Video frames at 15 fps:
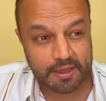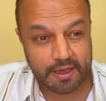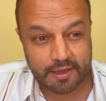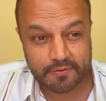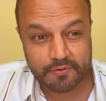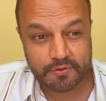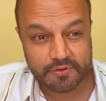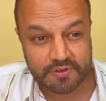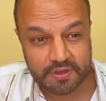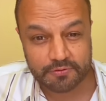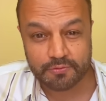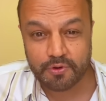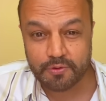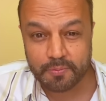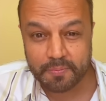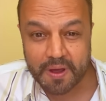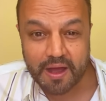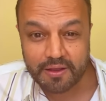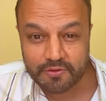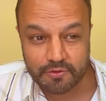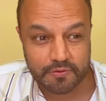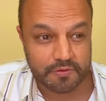Yeah, if you just want to
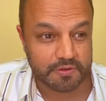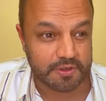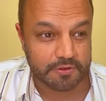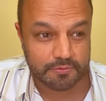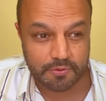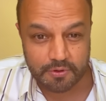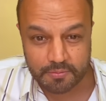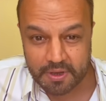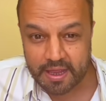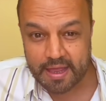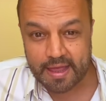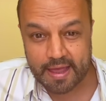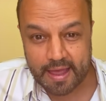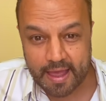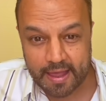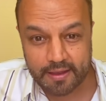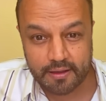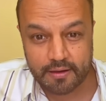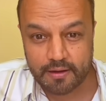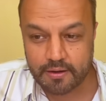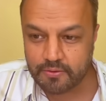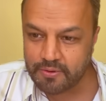pass or if you just want to hang
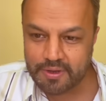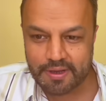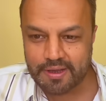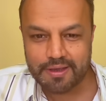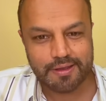around,